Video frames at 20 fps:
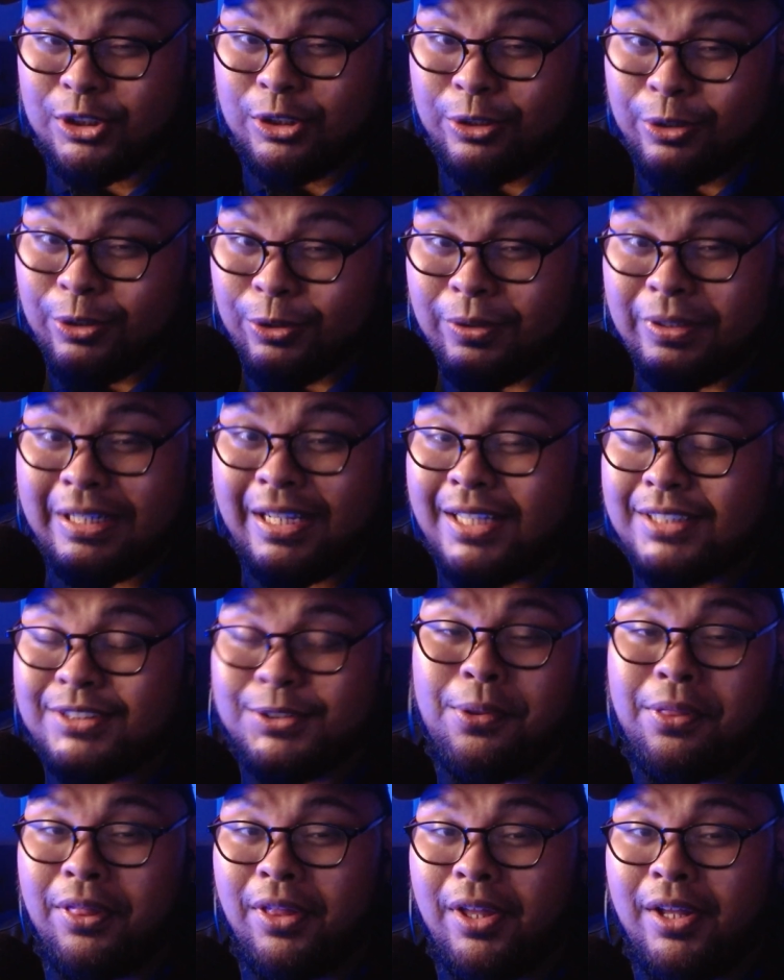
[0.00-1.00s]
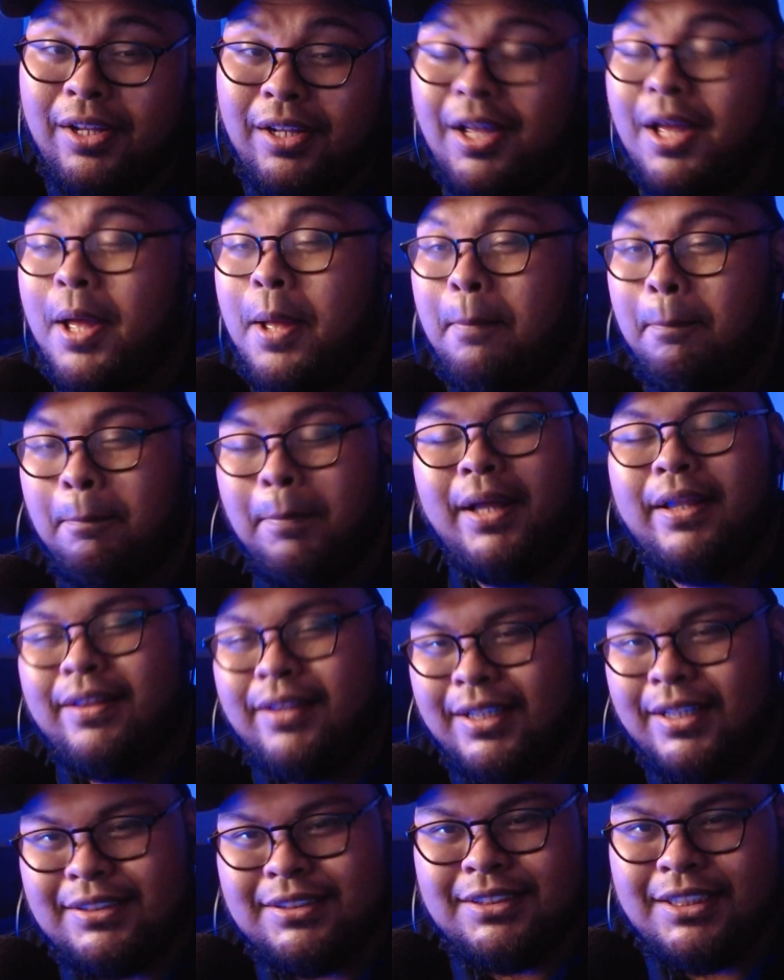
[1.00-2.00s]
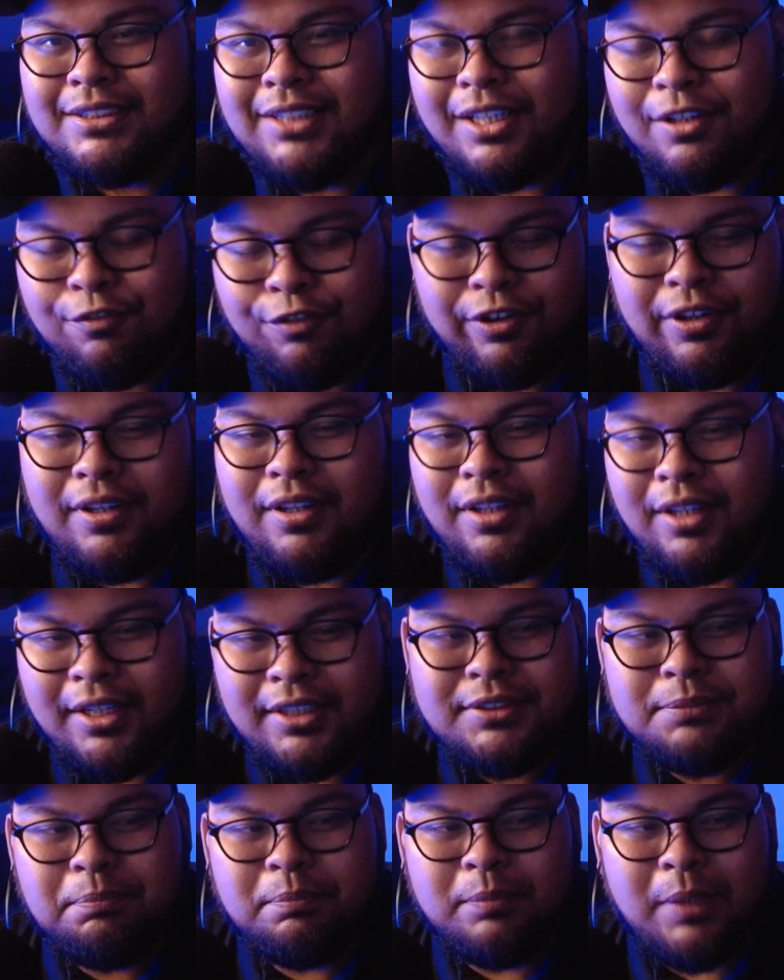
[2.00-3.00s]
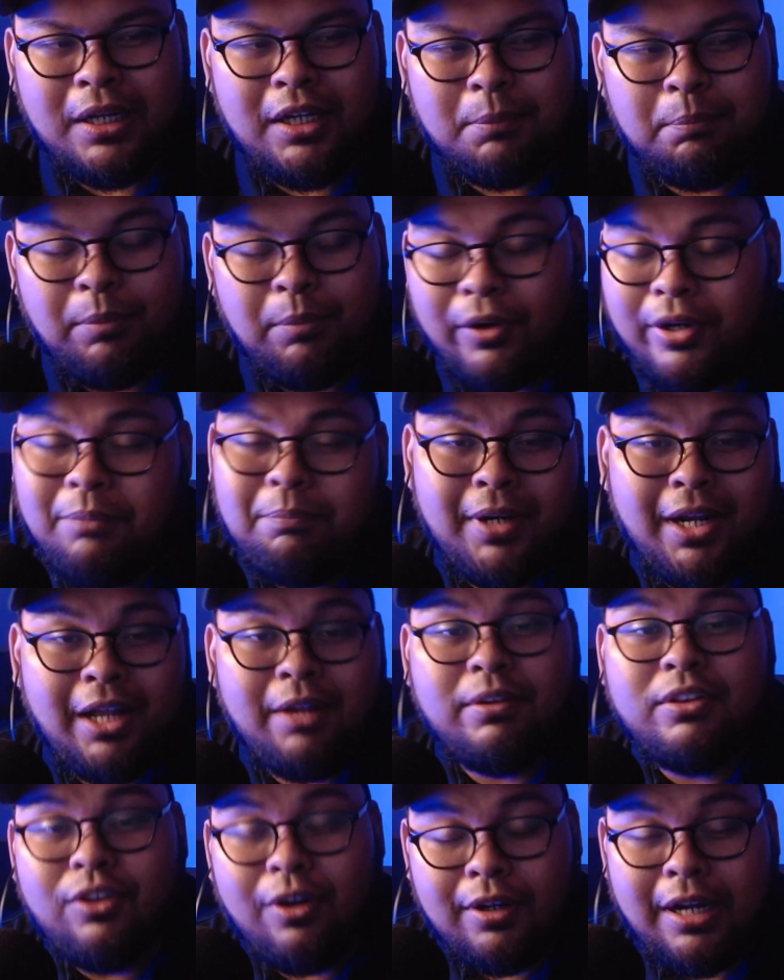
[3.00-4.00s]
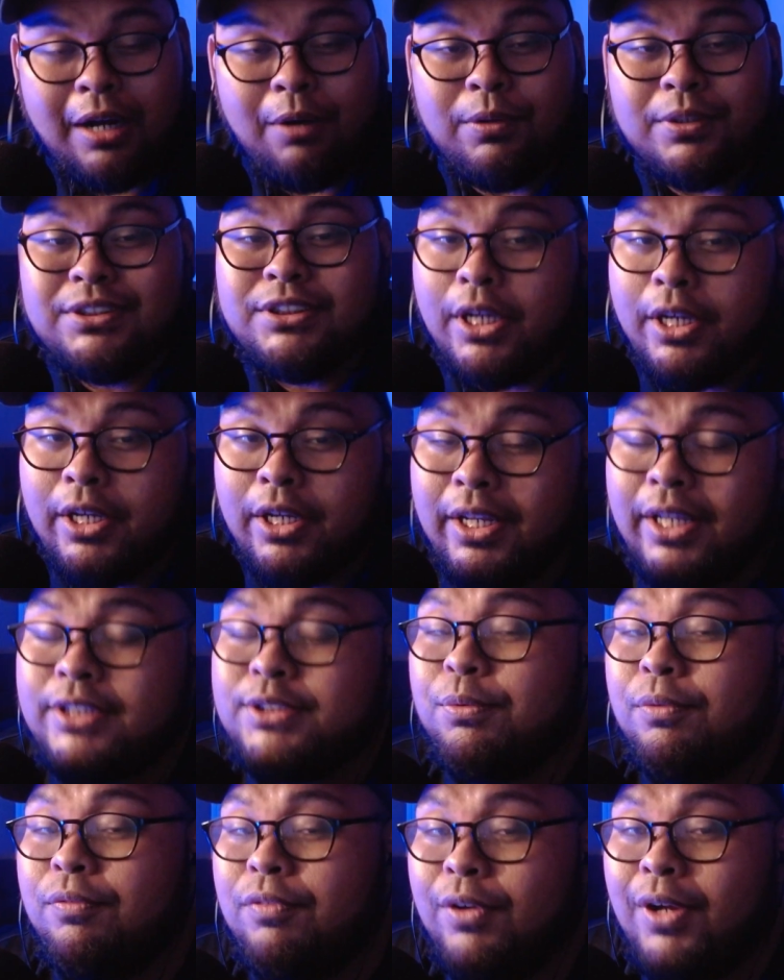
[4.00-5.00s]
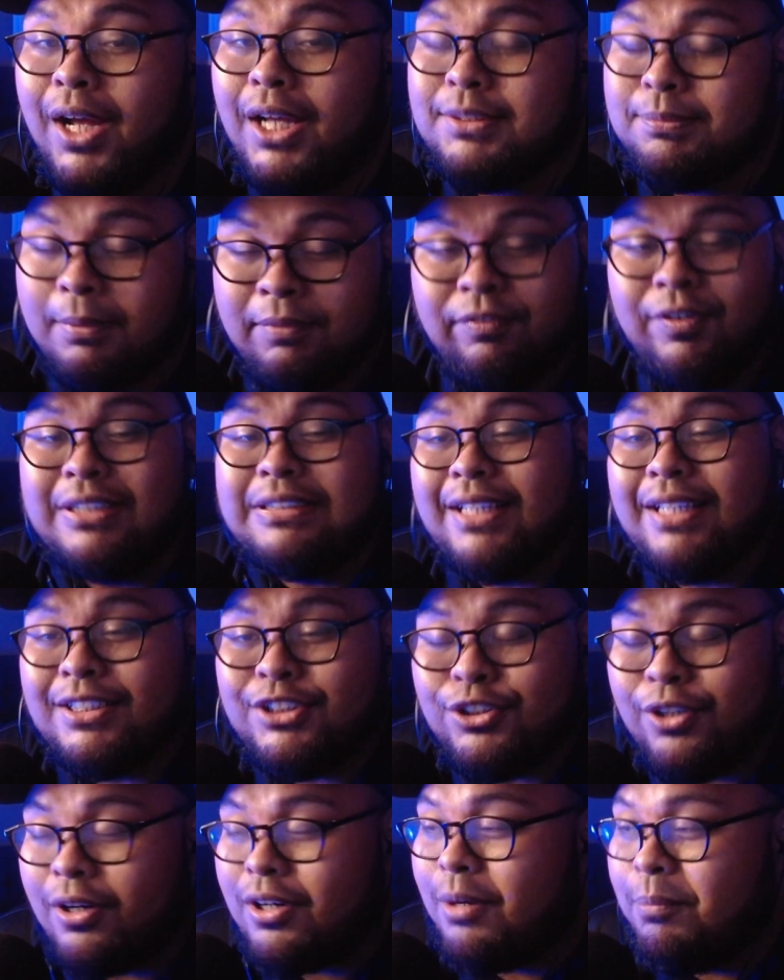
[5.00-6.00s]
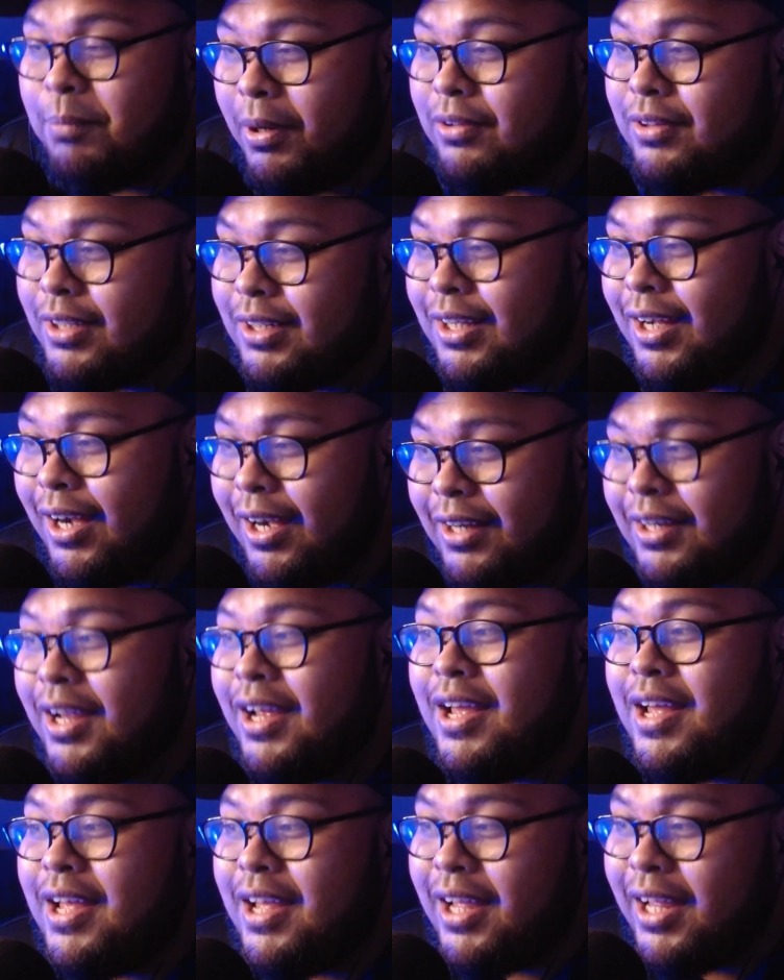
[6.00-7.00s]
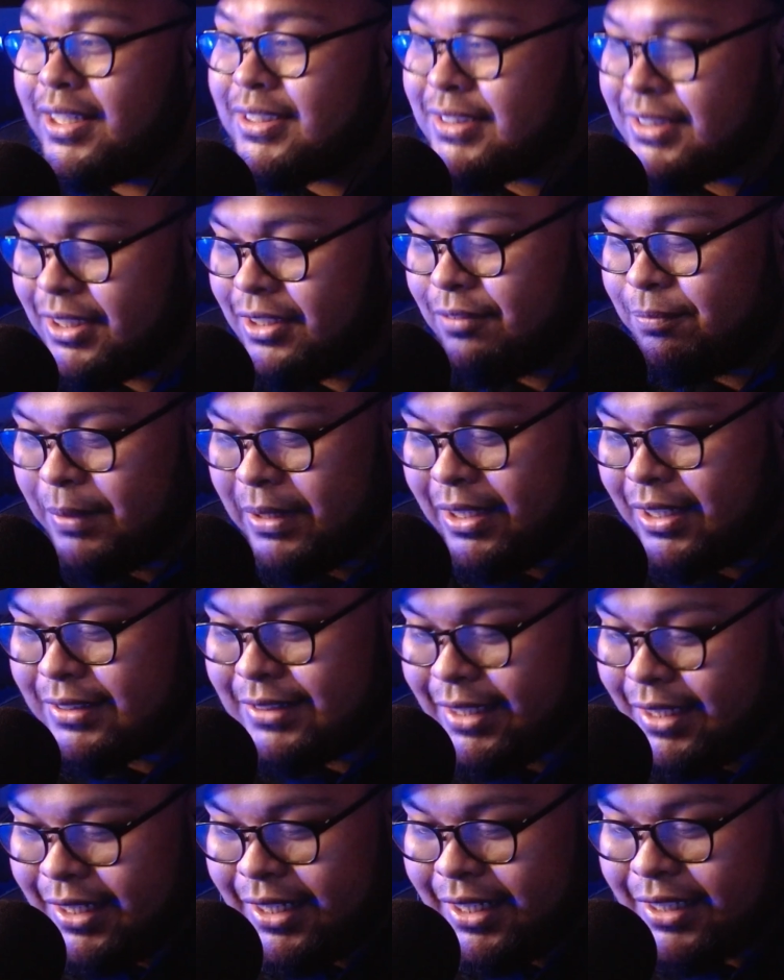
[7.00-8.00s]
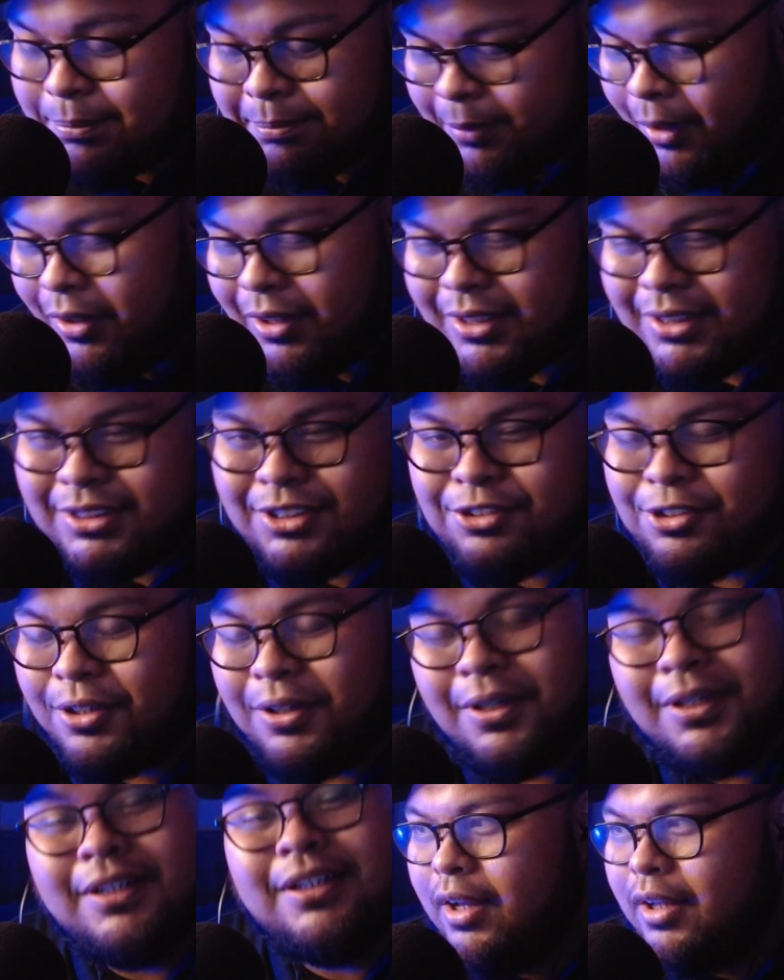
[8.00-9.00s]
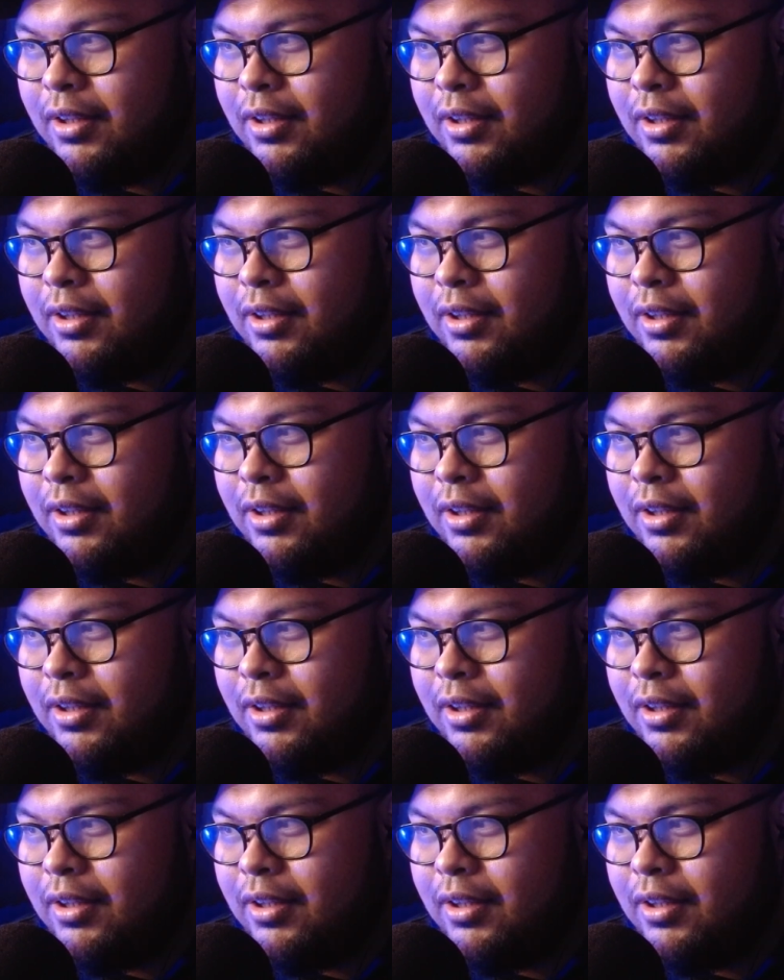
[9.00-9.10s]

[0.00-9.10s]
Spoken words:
good as you think. But that's just a very niche point, but I thought I would share this with you guys. But first, let's talk about the card itself because it is bonkers strong.